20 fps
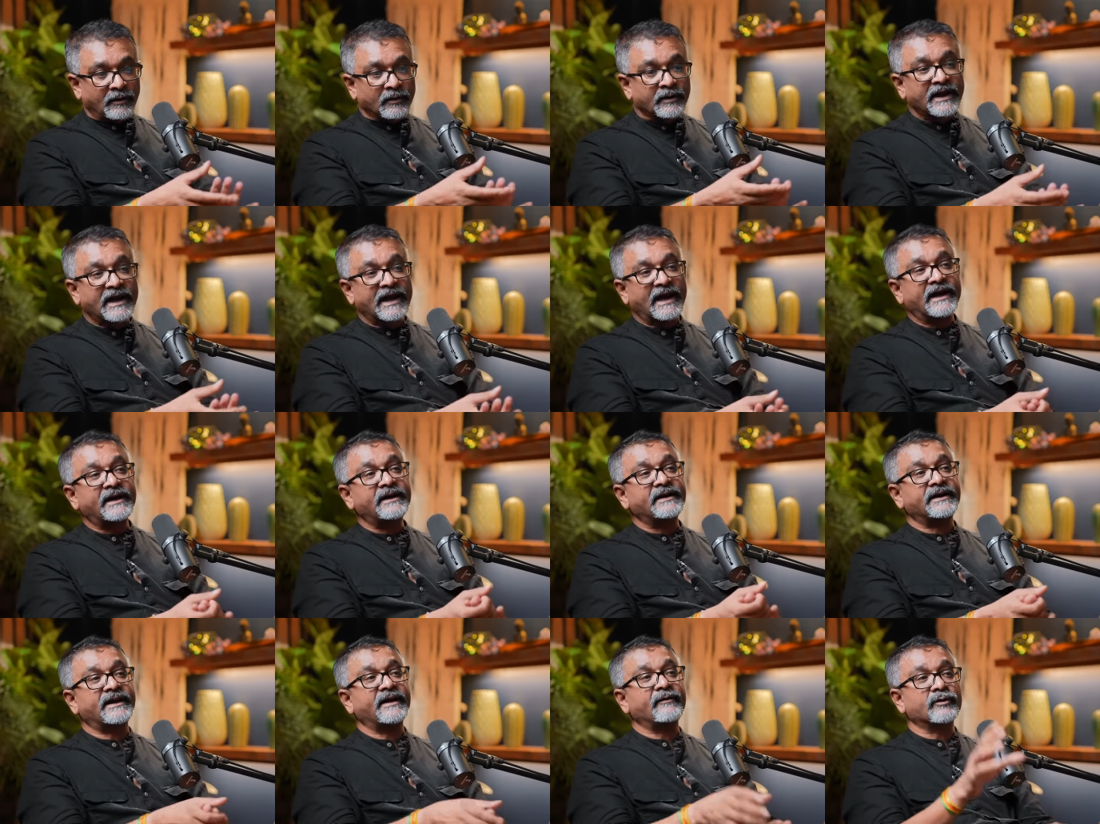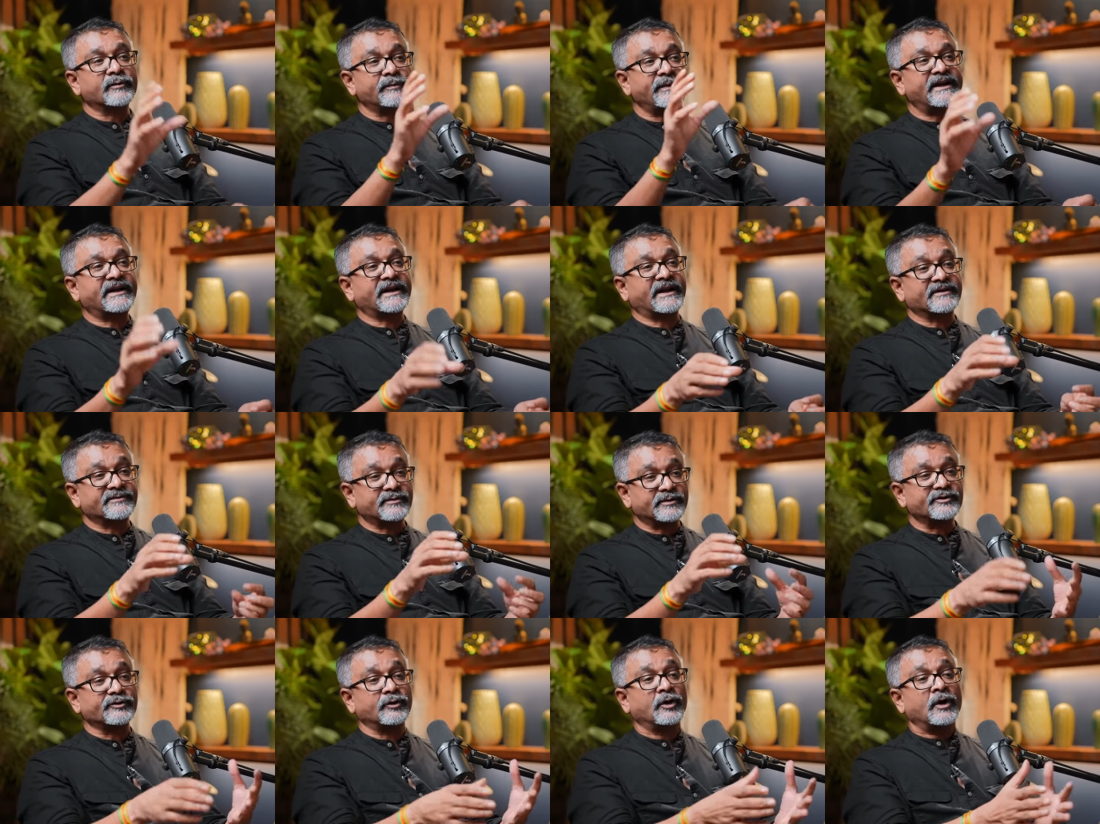Okay, and they would be
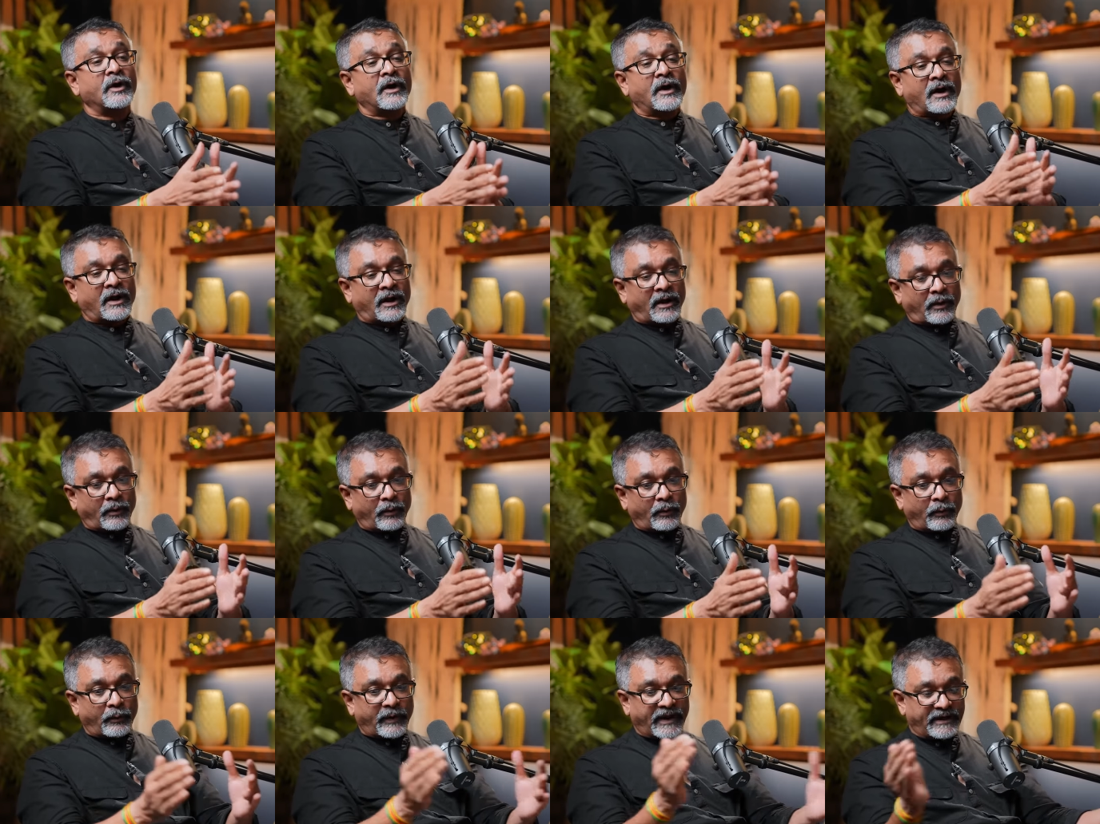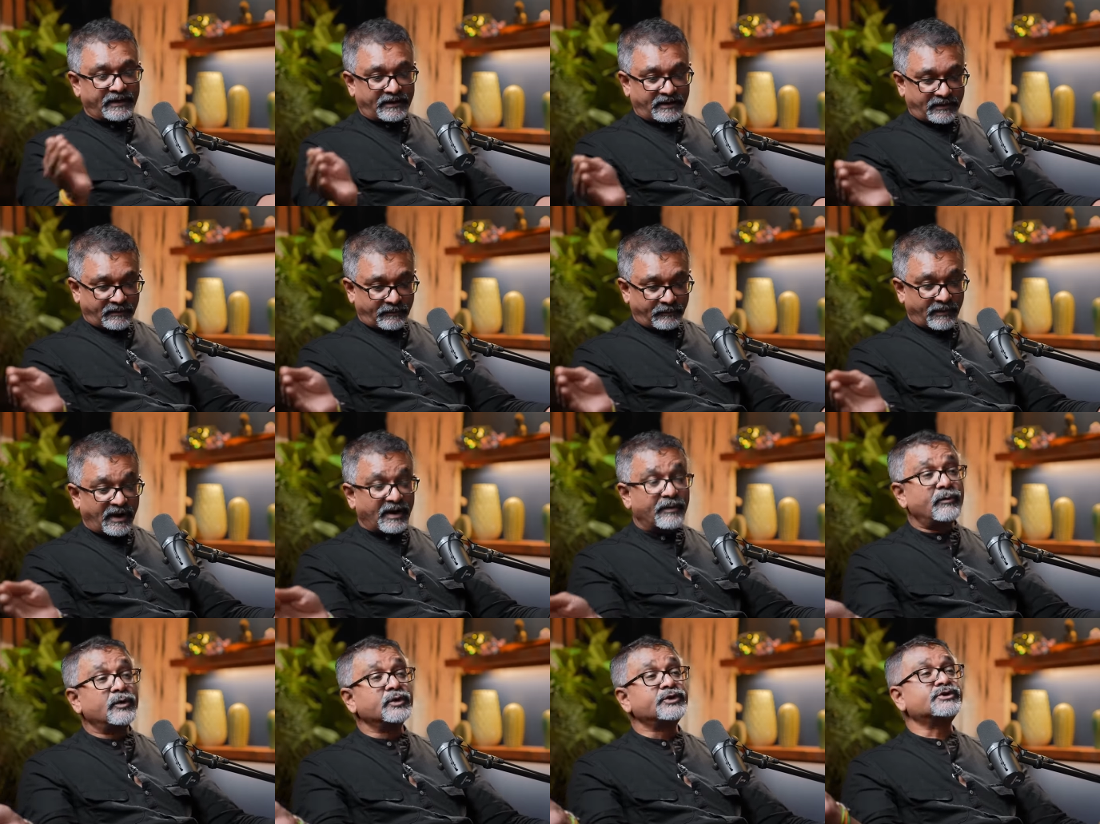transferred. So when
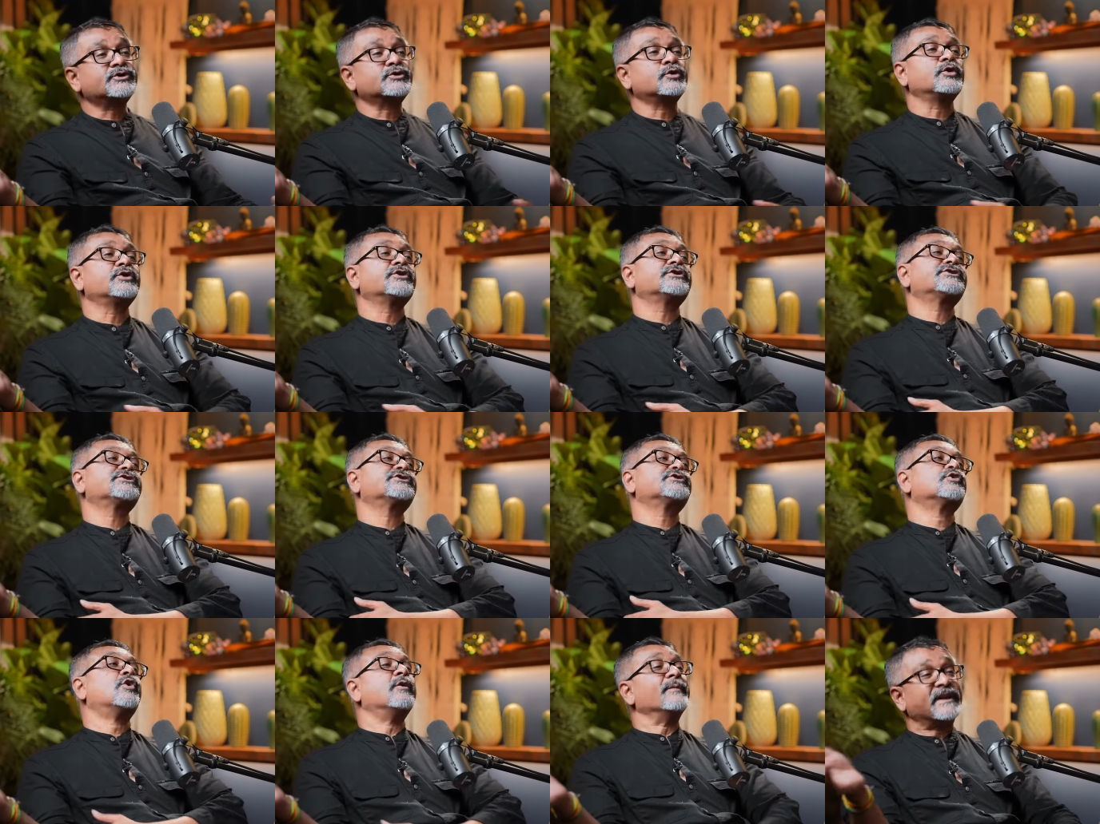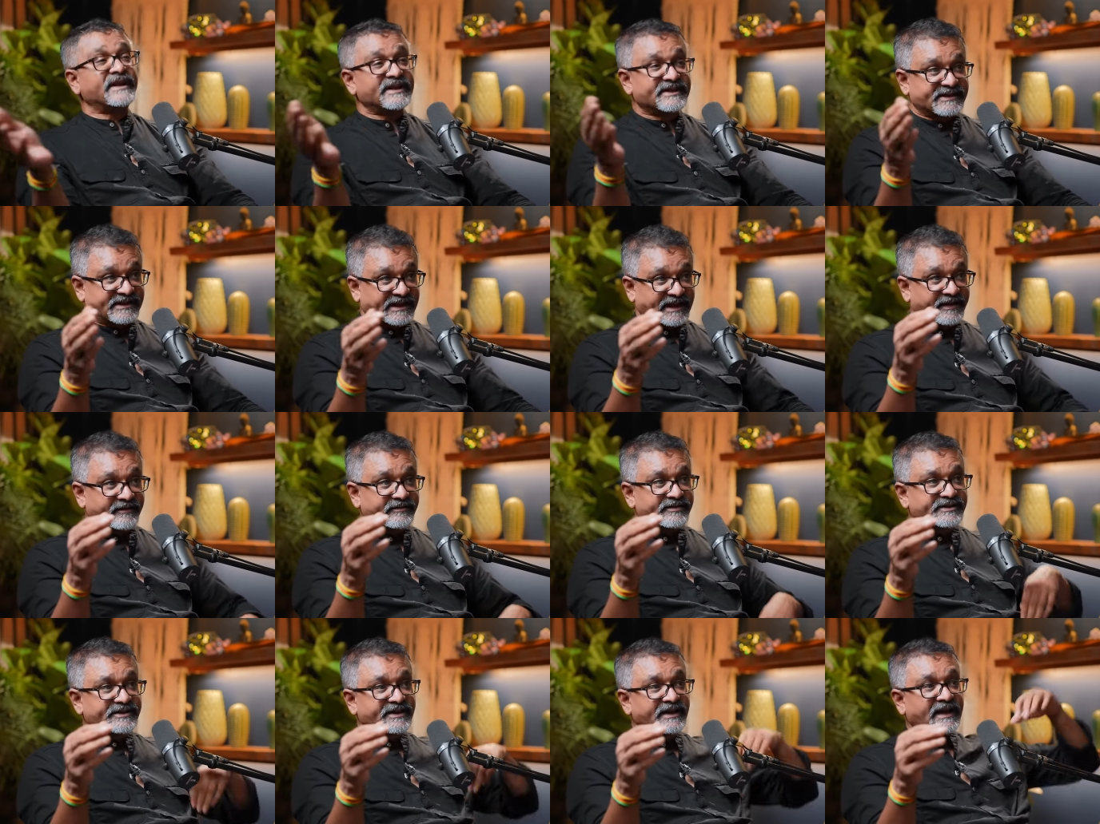Mahmud took so many
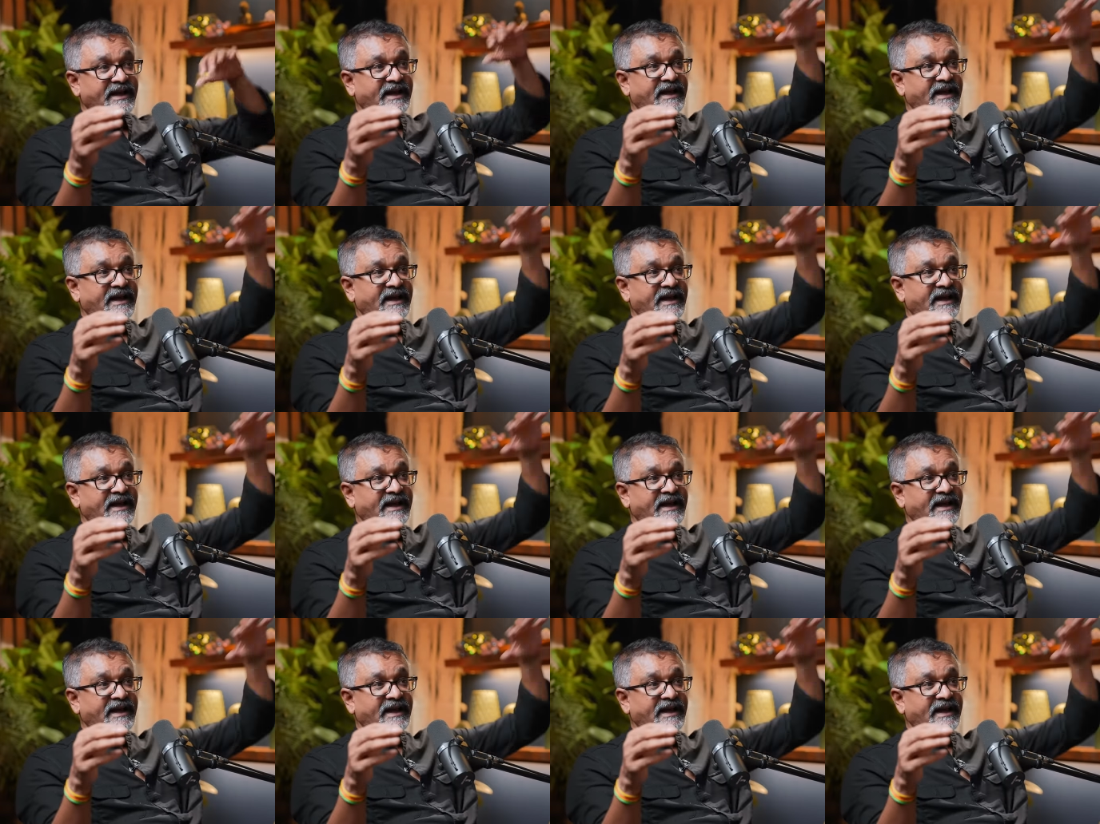slaves,